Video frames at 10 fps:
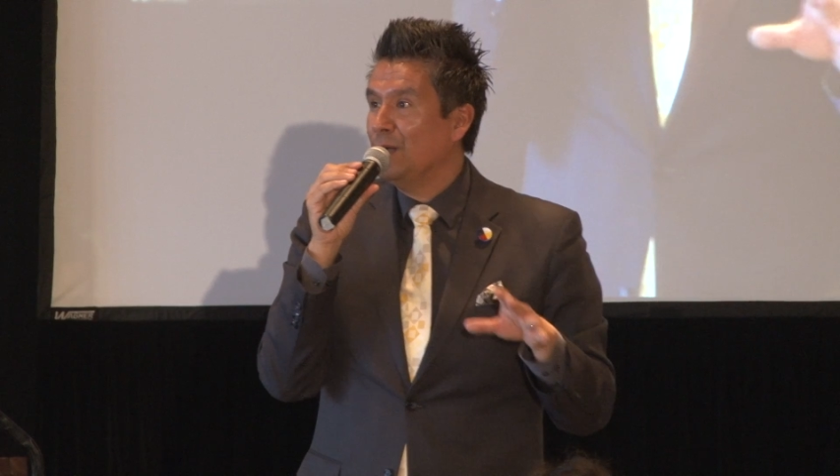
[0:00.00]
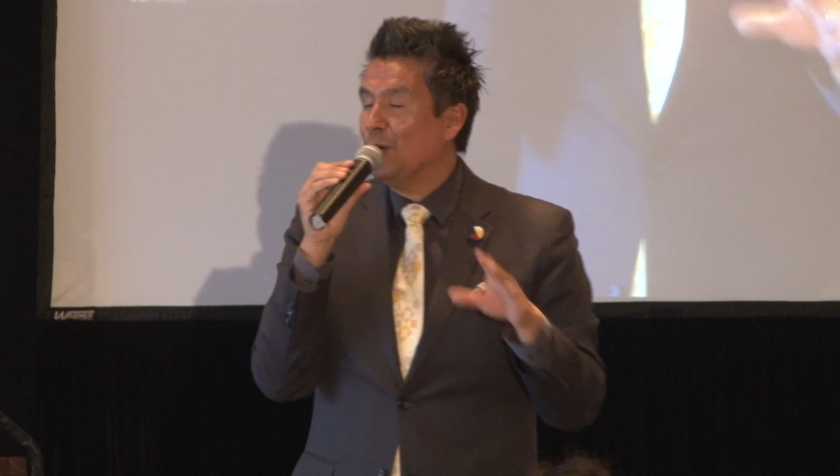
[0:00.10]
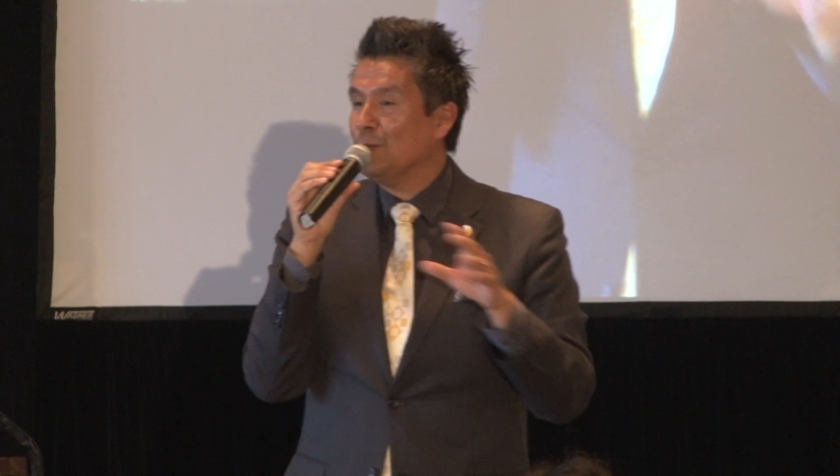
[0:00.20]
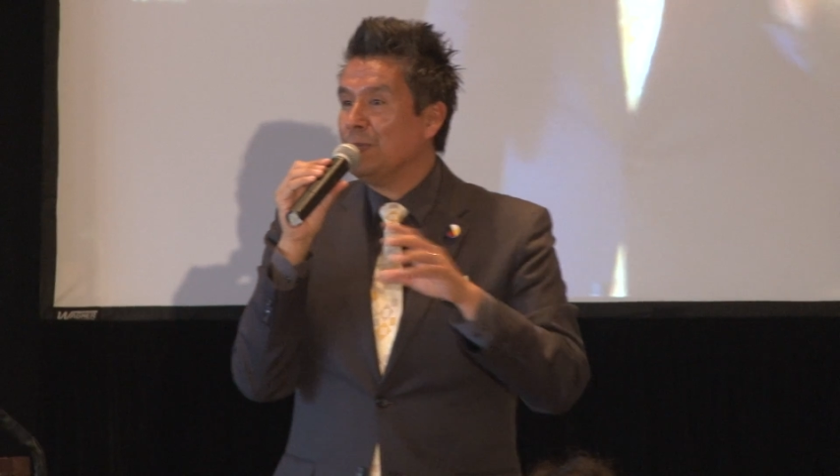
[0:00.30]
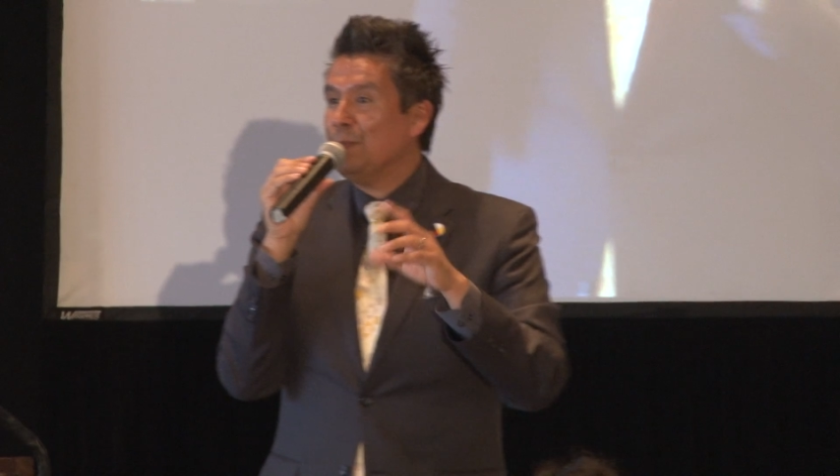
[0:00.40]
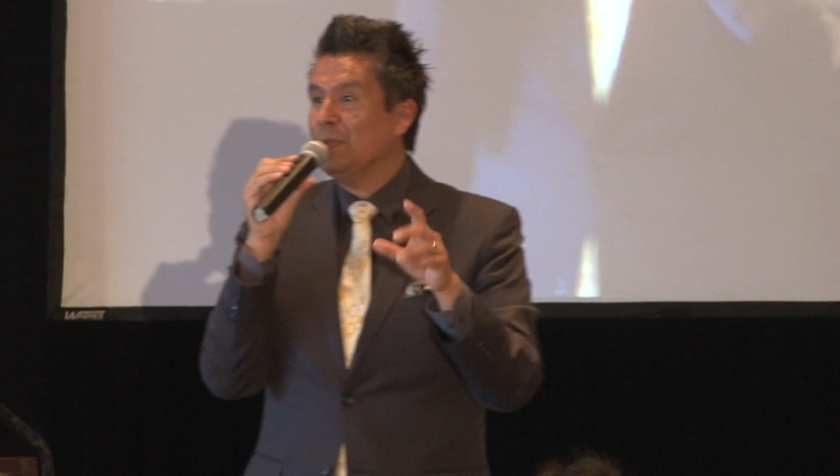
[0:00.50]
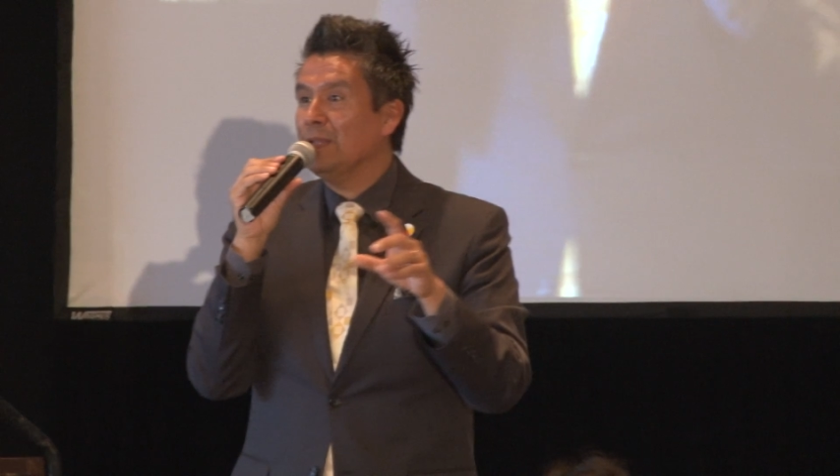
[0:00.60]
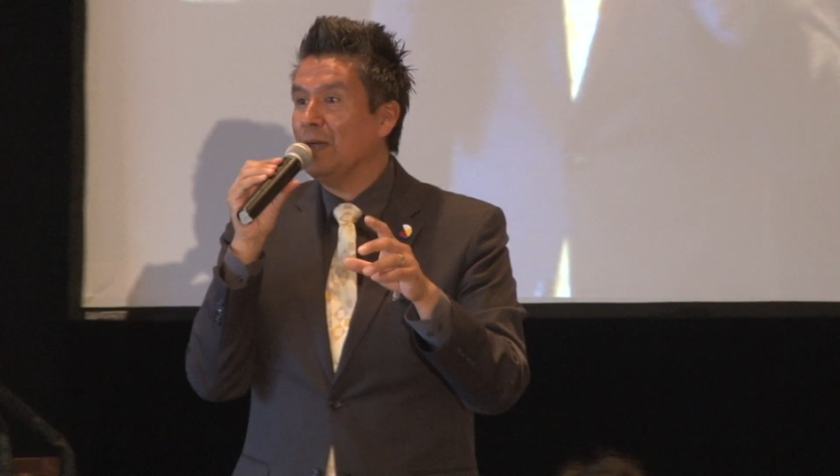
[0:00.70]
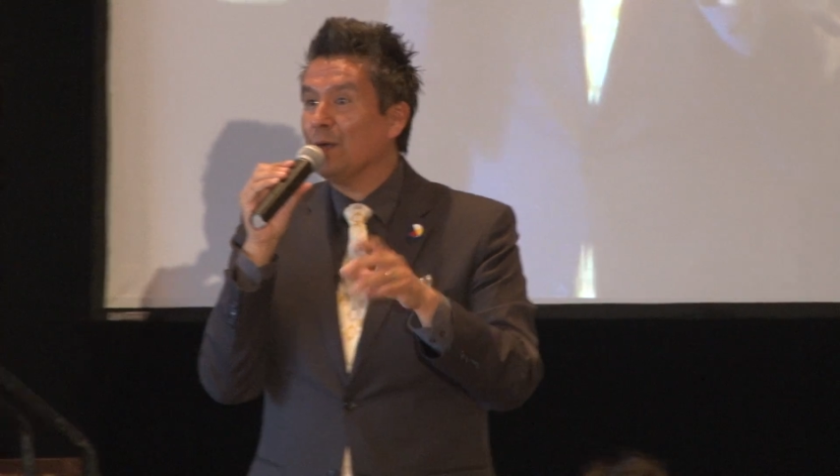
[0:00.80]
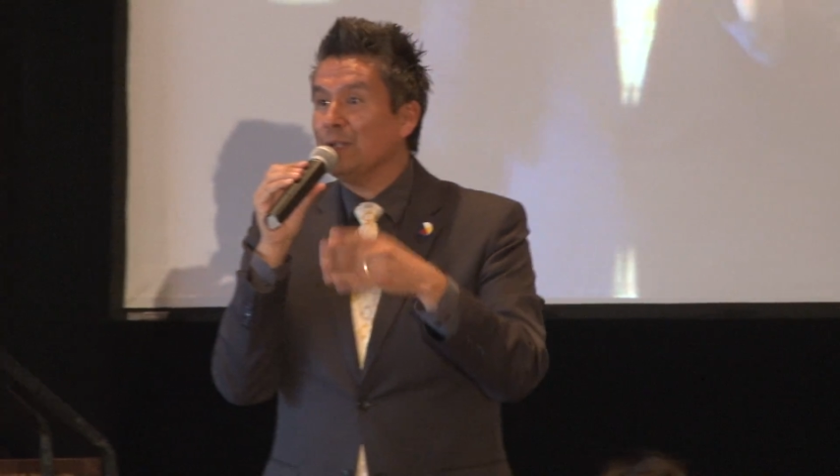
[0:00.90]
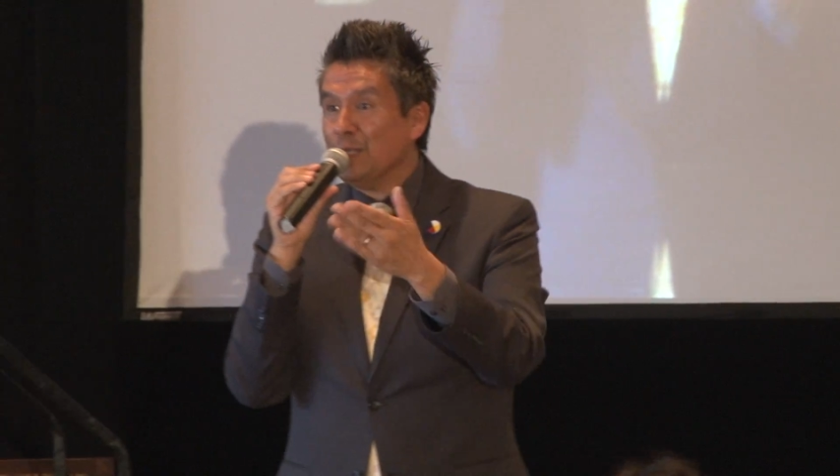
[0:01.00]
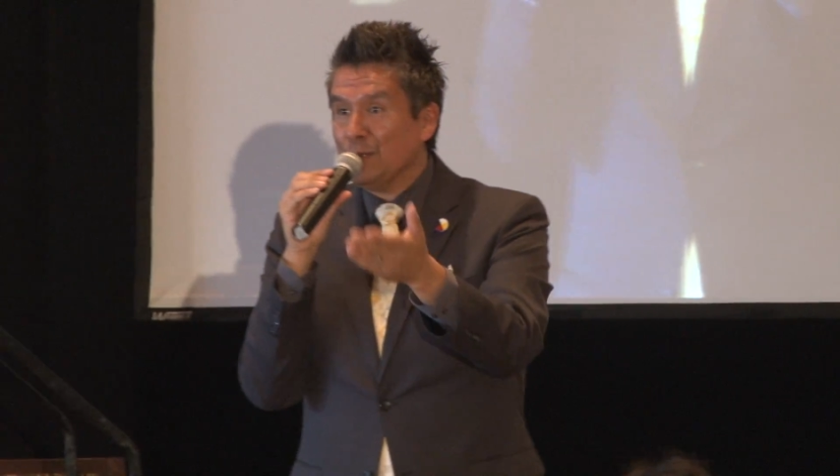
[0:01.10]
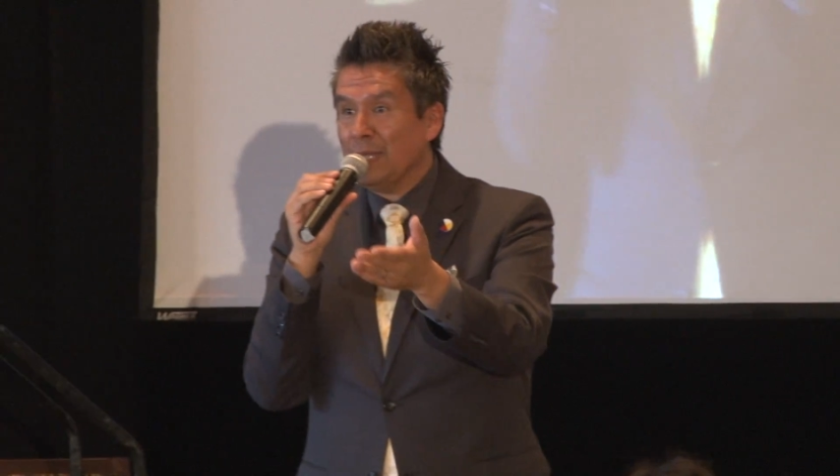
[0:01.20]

Our people are in your